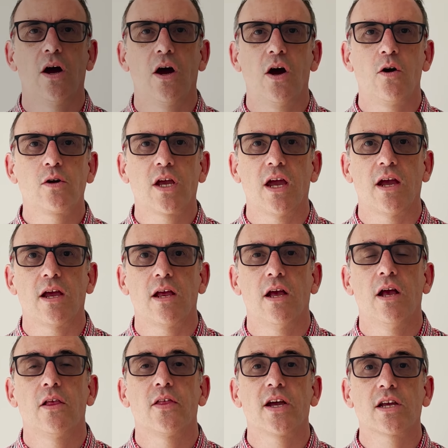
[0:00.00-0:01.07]
Okay,
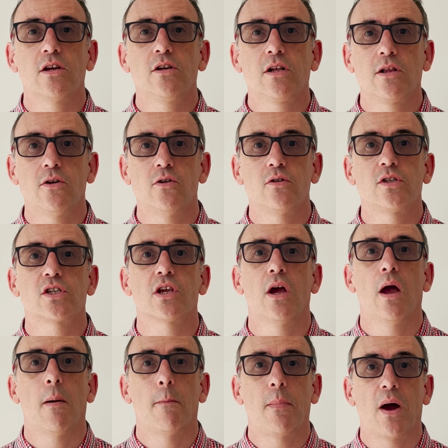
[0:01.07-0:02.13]
that concludes
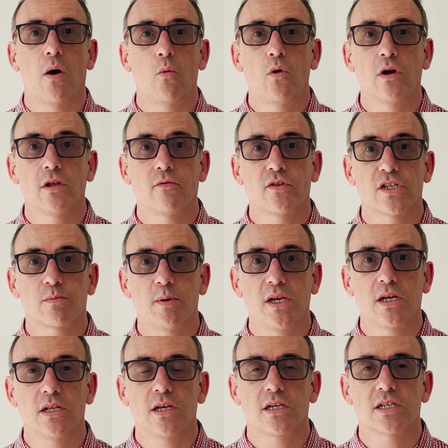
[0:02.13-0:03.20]
part 1 of the
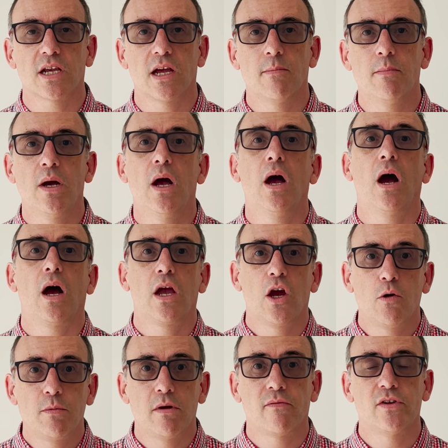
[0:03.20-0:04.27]
speaking exam. I
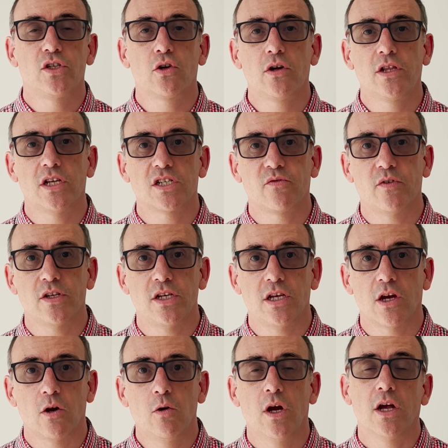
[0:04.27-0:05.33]
hope you've enjoyed this
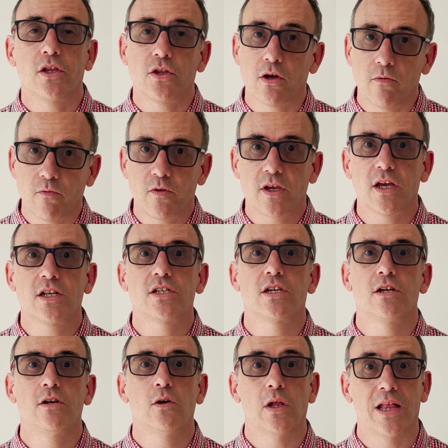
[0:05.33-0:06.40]
video. Don't forget
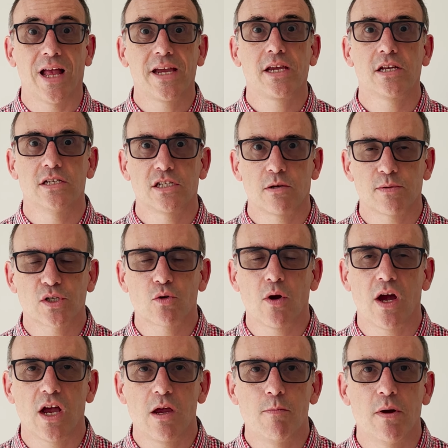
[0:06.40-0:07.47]
to like and
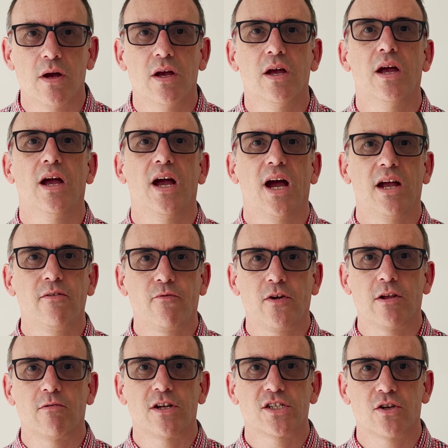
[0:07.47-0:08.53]
subscribe and
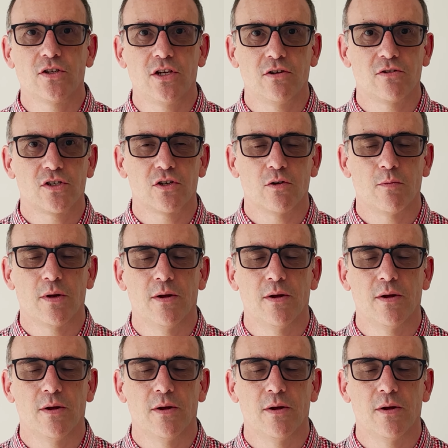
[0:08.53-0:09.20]
follow us on YouTube.